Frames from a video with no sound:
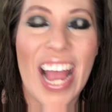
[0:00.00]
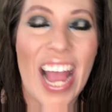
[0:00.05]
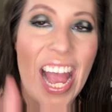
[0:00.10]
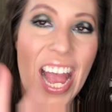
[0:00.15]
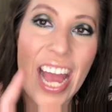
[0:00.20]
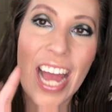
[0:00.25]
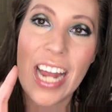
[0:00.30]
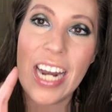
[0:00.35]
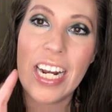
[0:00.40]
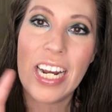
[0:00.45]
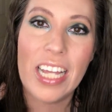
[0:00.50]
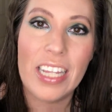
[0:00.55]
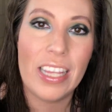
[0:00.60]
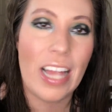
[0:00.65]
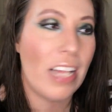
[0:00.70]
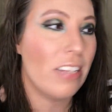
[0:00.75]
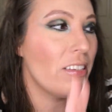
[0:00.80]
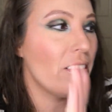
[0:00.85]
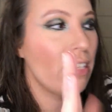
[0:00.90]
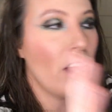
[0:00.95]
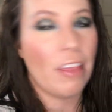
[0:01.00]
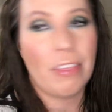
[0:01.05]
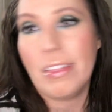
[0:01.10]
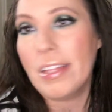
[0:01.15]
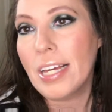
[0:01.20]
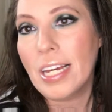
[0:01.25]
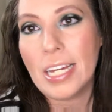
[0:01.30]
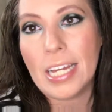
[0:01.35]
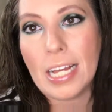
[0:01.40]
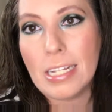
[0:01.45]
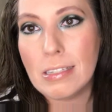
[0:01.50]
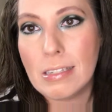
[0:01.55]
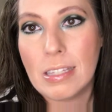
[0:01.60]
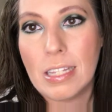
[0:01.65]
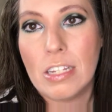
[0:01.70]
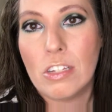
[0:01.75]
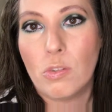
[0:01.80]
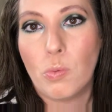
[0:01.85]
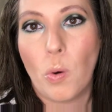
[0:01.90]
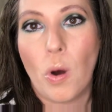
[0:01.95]
And that's nothing against
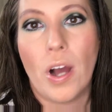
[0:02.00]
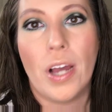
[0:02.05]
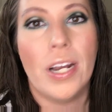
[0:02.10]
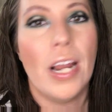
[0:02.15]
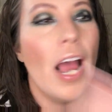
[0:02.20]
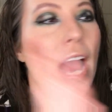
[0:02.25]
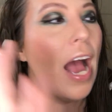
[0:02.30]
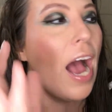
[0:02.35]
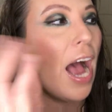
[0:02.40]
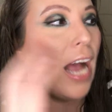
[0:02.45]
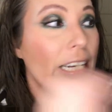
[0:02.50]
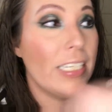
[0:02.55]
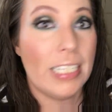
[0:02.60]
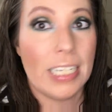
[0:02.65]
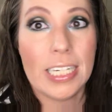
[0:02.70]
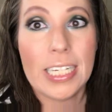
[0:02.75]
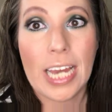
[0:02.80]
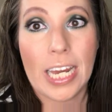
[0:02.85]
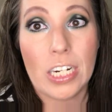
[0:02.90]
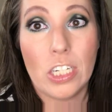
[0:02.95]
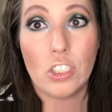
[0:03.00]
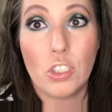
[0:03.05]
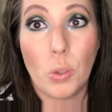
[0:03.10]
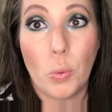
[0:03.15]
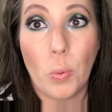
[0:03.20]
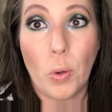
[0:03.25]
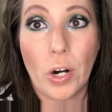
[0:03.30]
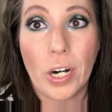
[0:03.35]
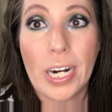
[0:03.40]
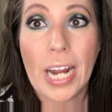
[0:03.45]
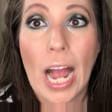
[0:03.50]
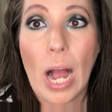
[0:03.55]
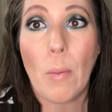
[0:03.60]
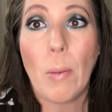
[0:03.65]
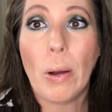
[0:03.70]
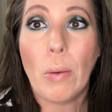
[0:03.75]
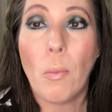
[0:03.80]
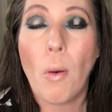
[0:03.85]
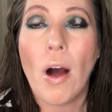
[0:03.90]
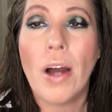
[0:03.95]
this one. I did get it to work how
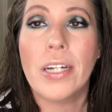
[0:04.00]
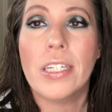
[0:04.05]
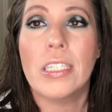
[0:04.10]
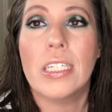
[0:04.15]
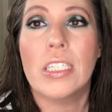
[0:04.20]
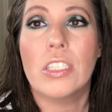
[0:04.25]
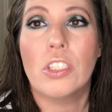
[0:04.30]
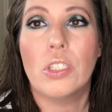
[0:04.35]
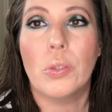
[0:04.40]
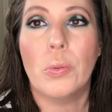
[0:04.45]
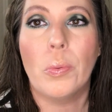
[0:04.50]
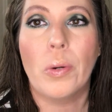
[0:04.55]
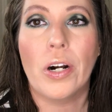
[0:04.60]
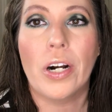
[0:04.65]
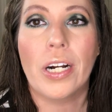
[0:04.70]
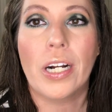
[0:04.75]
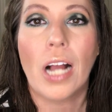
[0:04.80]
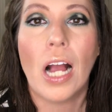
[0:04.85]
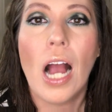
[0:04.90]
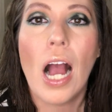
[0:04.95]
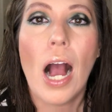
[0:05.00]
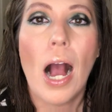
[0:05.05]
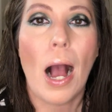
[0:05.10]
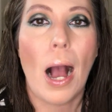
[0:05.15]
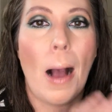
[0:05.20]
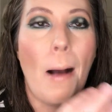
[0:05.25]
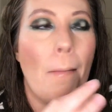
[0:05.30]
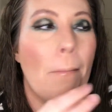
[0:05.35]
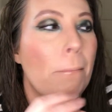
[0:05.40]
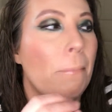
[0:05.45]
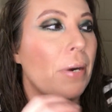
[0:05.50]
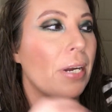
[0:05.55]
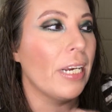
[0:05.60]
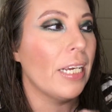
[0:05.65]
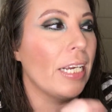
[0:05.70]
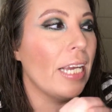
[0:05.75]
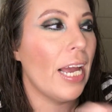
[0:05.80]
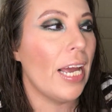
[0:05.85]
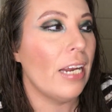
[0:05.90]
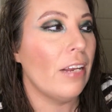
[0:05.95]
I wanted it to work. But
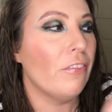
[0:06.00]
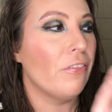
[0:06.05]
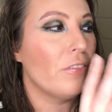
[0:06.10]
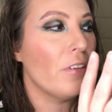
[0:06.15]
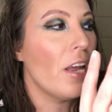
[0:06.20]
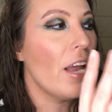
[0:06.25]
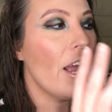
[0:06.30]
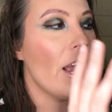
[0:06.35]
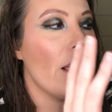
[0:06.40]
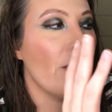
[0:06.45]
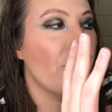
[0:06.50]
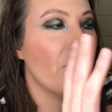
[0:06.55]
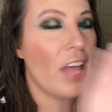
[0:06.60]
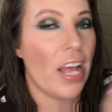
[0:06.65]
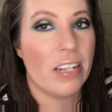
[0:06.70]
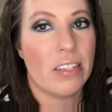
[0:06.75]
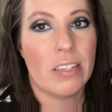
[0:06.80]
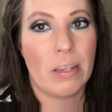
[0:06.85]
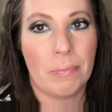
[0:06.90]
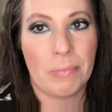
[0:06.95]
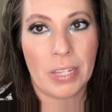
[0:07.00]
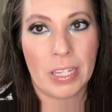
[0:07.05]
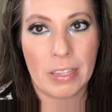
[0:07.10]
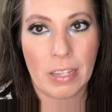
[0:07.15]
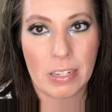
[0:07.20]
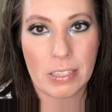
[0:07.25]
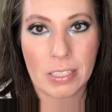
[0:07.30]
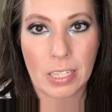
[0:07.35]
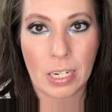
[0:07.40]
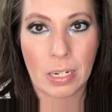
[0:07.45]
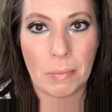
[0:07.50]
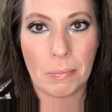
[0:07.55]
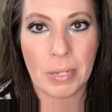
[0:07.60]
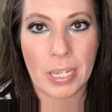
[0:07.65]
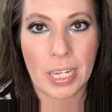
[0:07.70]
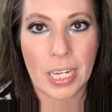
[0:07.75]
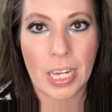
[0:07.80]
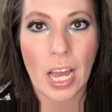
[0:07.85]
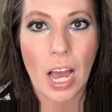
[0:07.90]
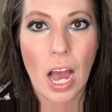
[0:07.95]
again, if that's something that's going to
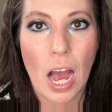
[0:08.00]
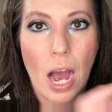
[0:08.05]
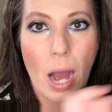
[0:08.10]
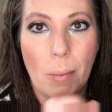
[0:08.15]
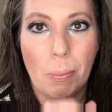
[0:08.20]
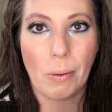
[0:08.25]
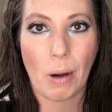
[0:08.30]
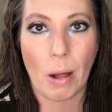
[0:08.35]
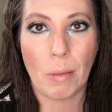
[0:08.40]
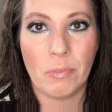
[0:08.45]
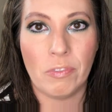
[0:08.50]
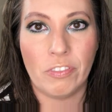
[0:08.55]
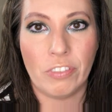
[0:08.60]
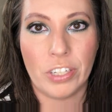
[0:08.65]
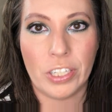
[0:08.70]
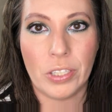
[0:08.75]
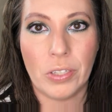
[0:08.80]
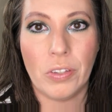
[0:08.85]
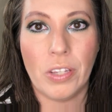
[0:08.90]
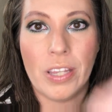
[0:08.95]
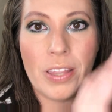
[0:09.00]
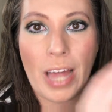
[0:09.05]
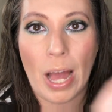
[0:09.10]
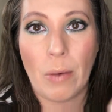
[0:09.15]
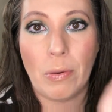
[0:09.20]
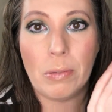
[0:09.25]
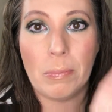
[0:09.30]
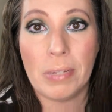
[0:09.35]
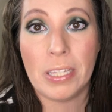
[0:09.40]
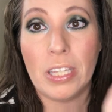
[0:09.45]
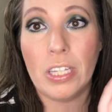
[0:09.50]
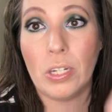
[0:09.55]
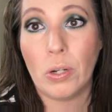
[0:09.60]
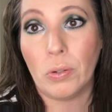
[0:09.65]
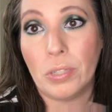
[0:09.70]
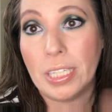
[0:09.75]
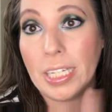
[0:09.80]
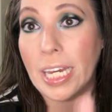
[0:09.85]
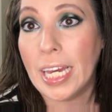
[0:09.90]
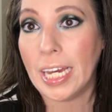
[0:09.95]
be a problem for you, then that would be the
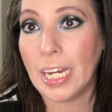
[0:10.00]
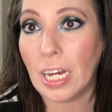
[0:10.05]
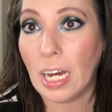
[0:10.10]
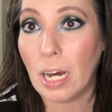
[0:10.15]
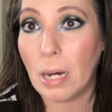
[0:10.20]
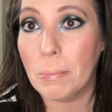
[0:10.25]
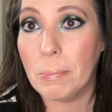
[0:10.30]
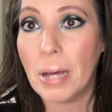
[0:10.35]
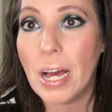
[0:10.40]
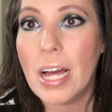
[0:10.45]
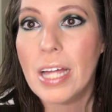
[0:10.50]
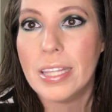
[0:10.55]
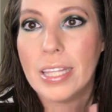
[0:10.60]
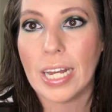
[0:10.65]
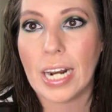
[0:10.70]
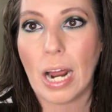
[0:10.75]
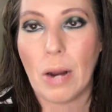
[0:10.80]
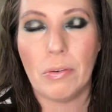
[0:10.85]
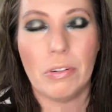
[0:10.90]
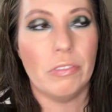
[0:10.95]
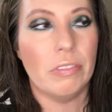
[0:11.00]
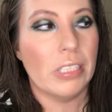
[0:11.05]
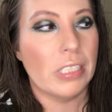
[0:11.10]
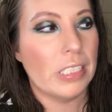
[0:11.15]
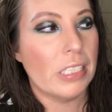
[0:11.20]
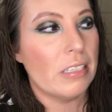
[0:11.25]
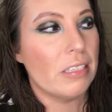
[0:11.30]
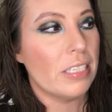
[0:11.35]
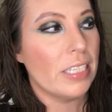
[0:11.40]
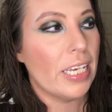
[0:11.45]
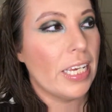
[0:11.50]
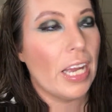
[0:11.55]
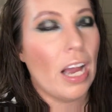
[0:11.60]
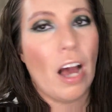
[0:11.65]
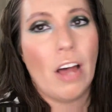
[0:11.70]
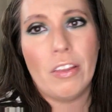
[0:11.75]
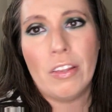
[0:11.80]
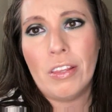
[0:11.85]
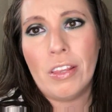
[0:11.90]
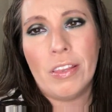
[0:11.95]
only hiccup that I would really see.
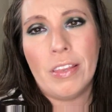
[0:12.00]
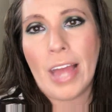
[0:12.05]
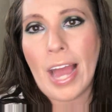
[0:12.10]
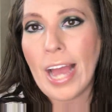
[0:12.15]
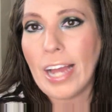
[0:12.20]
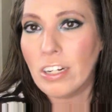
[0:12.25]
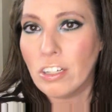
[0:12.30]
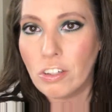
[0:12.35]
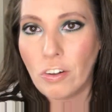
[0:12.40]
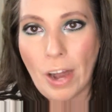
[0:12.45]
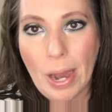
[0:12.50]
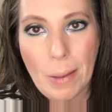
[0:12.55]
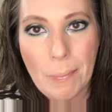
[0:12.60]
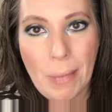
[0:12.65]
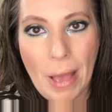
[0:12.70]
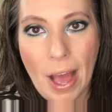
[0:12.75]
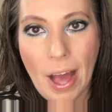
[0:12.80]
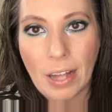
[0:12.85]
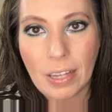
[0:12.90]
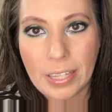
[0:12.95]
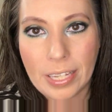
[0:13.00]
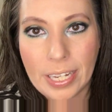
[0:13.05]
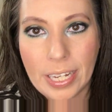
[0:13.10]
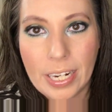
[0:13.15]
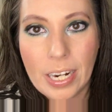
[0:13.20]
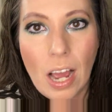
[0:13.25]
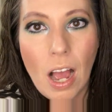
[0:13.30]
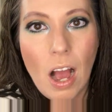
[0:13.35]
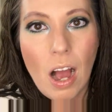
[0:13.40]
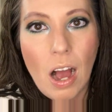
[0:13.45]
Other than that, great palette,